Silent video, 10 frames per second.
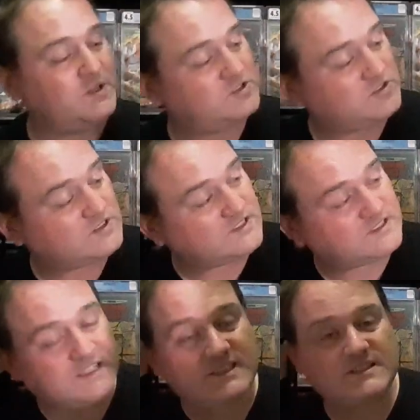issues
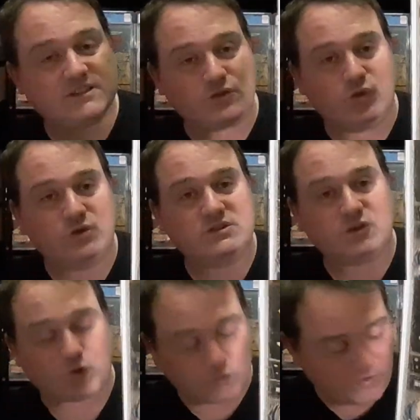because this looks
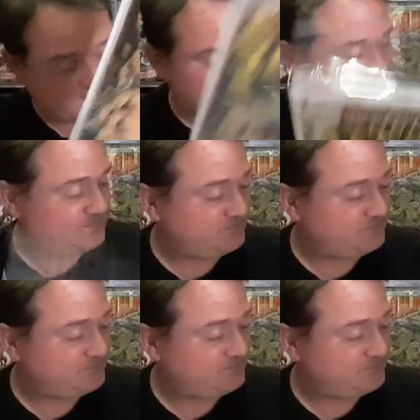great.